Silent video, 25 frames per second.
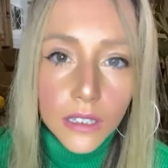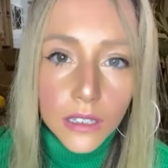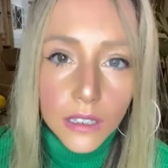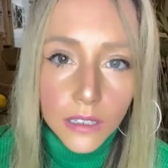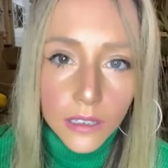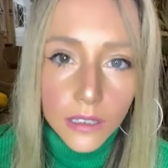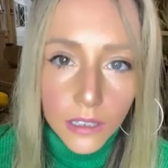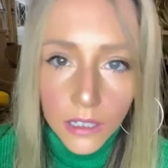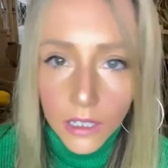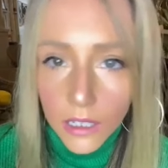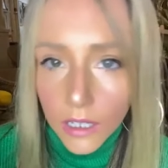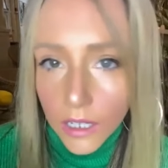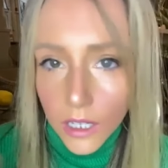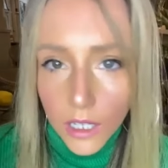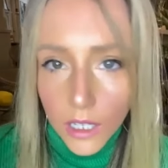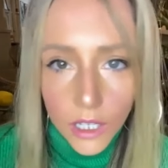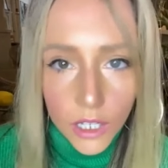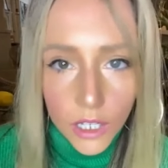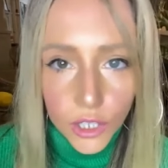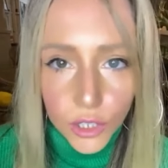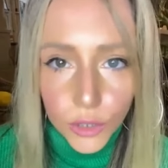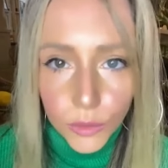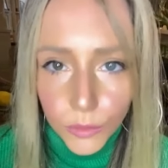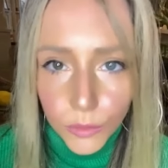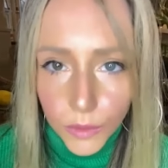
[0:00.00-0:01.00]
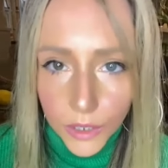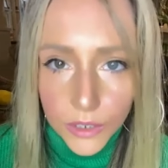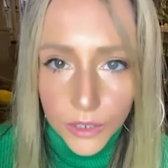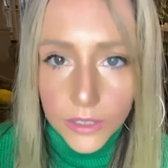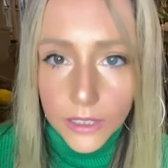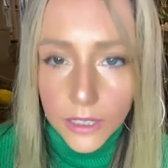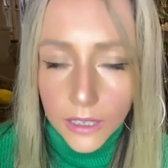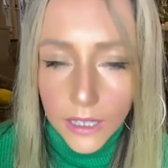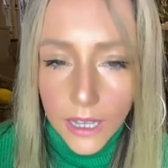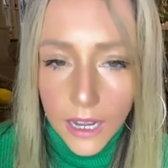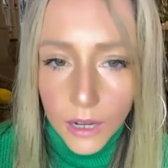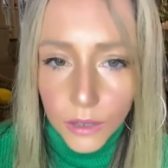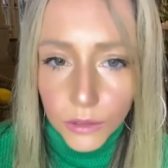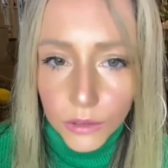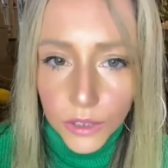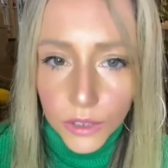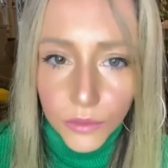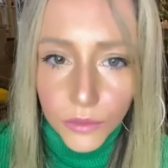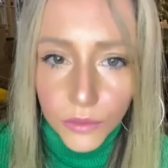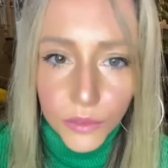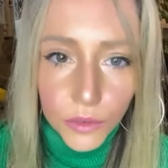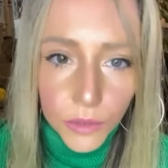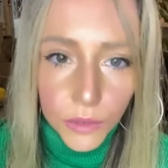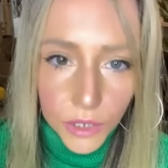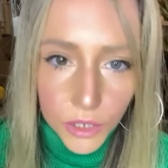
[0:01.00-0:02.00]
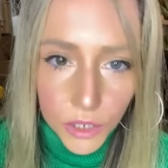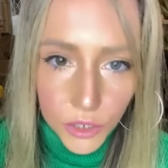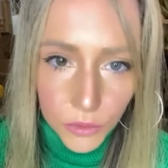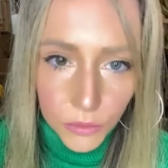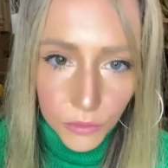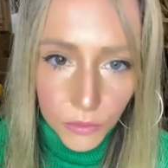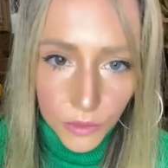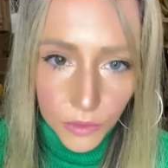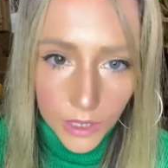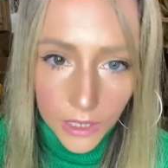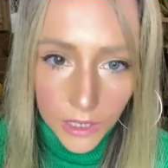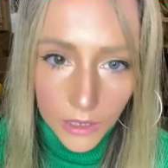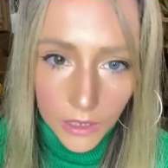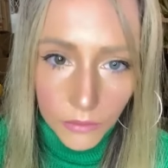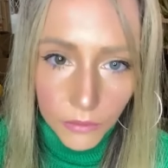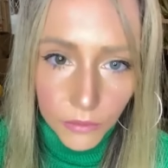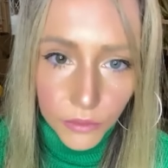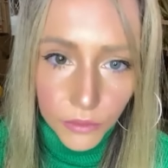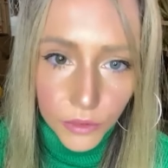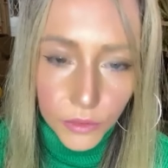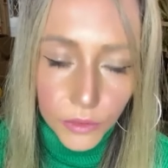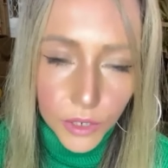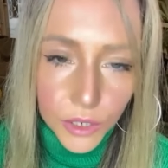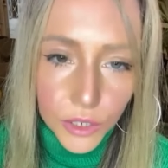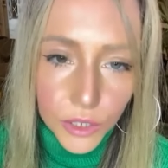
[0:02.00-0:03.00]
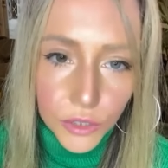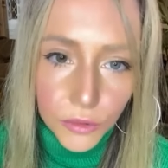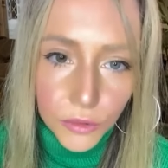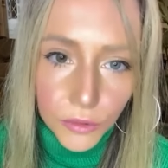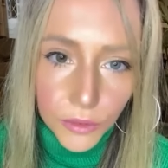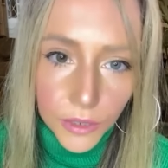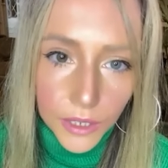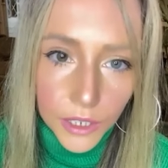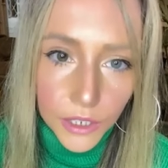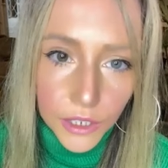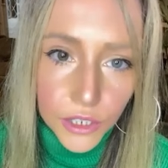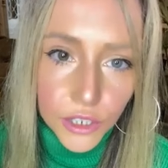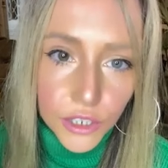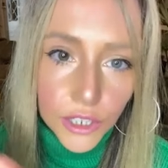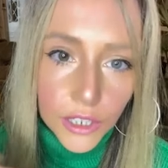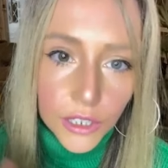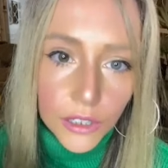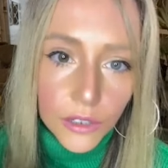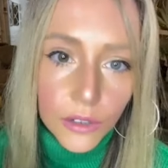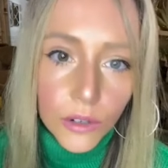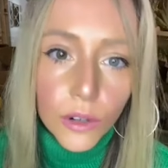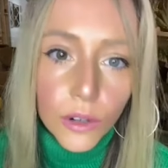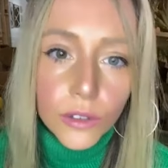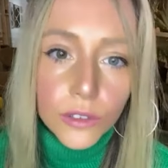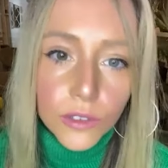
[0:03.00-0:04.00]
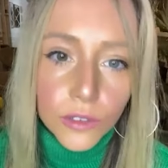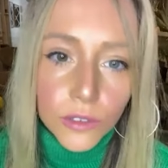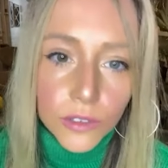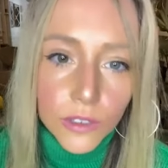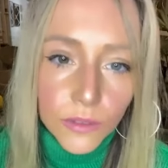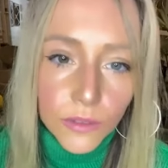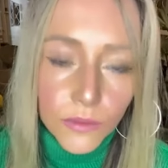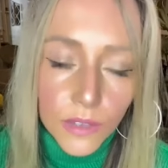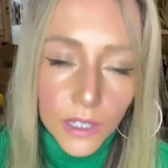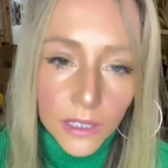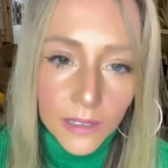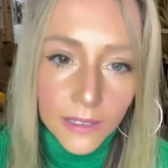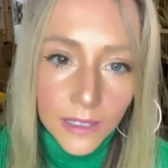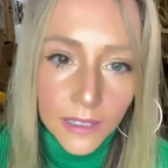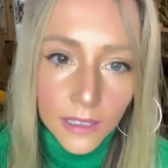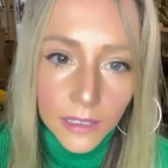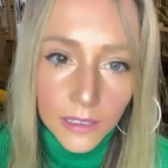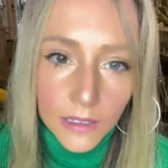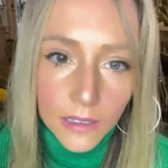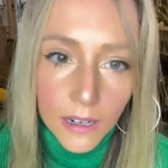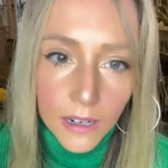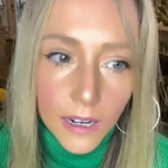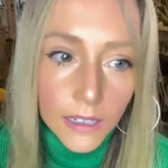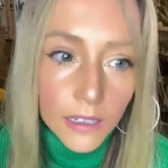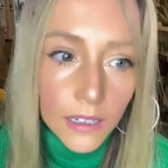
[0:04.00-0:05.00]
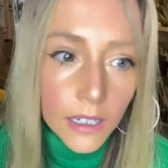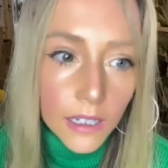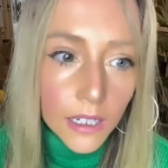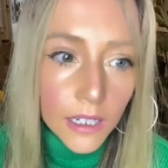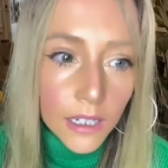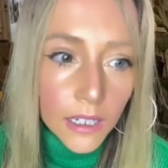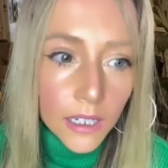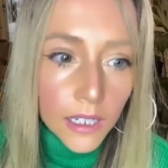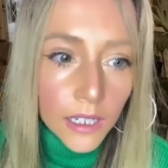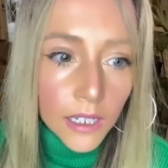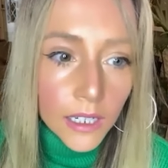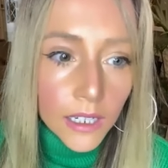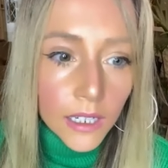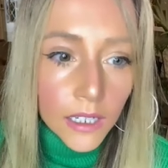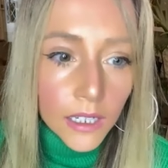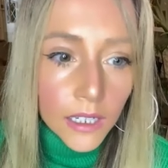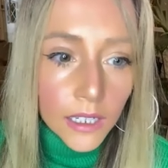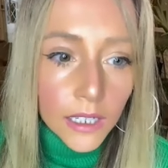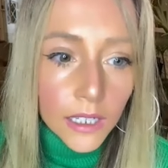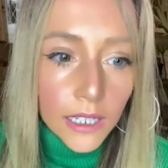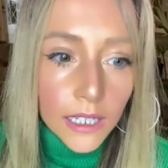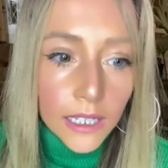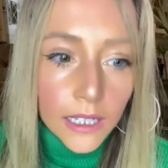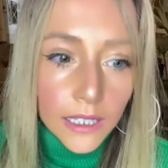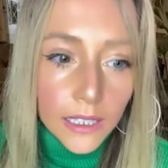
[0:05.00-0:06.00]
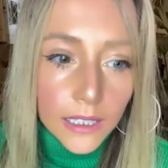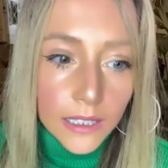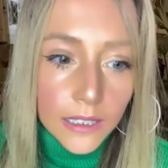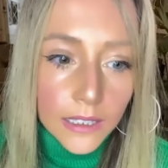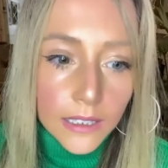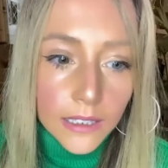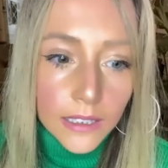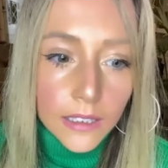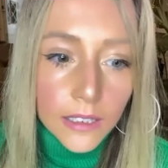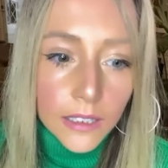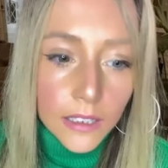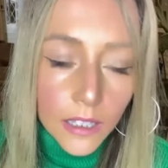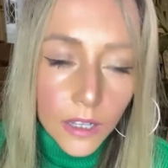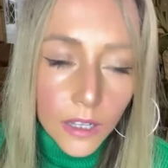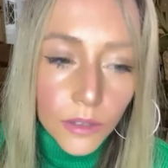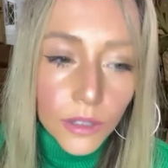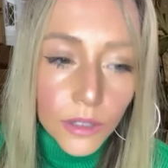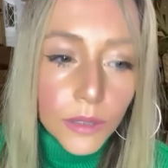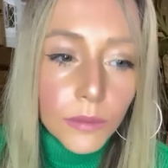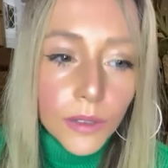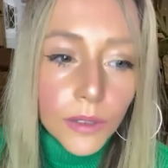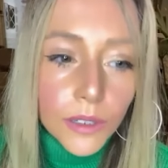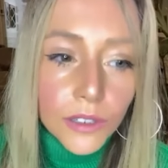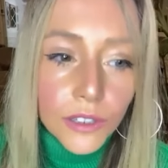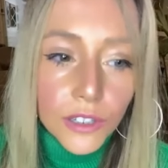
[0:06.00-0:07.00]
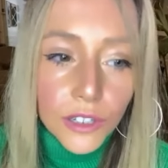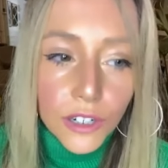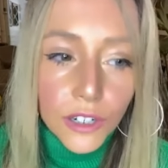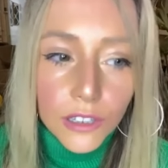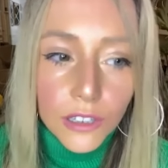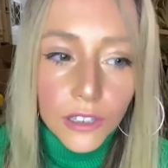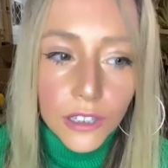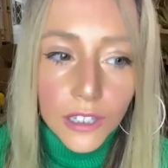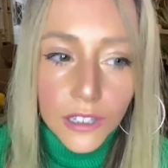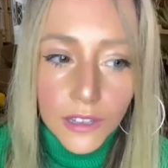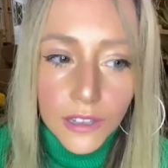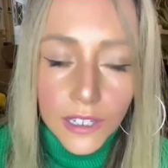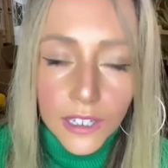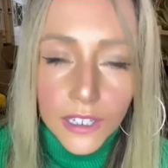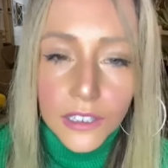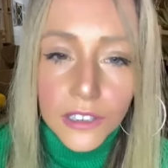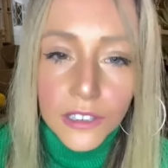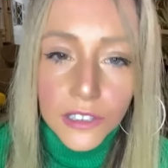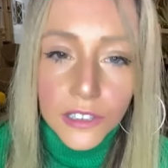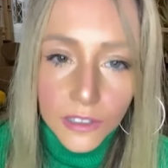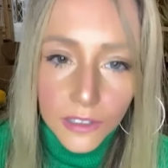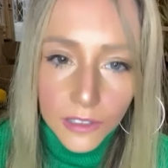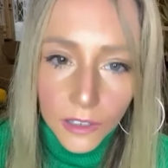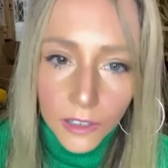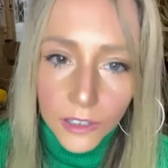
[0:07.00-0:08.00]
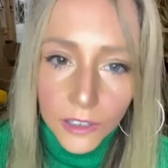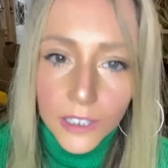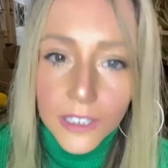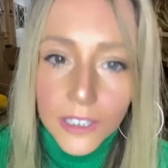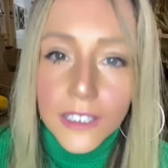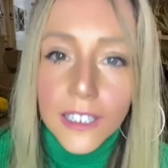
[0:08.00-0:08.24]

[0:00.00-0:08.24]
that you weren't allowed if you were Jewish and all sorts of things like that. And slowly but surely they started